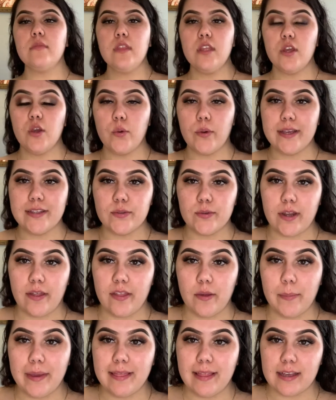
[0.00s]
Okay, so now that
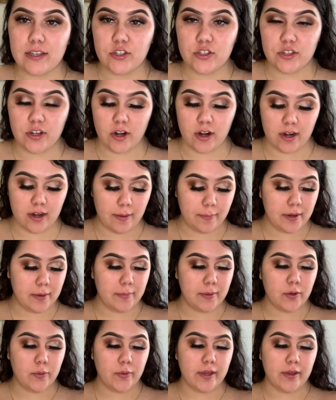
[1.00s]
my lashes are on, I'm going to
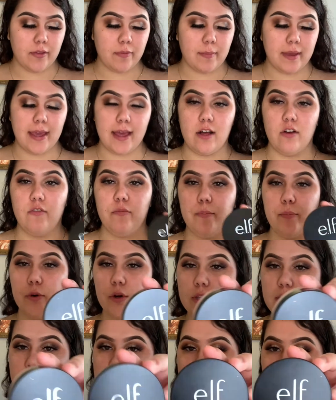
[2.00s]
be going with my e.l.f.
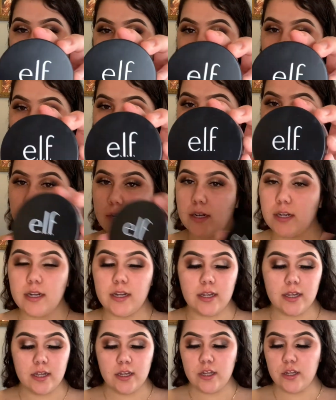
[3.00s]
Poreless Putty Primer
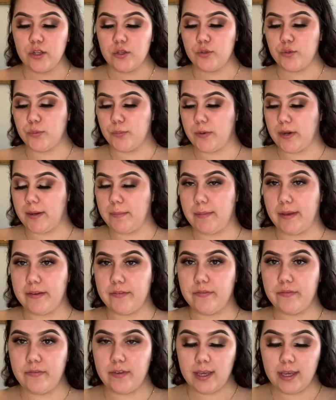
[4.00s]
to prime my
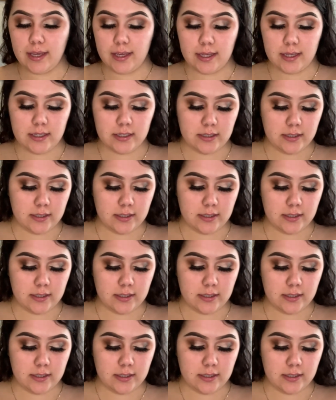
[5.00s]
face.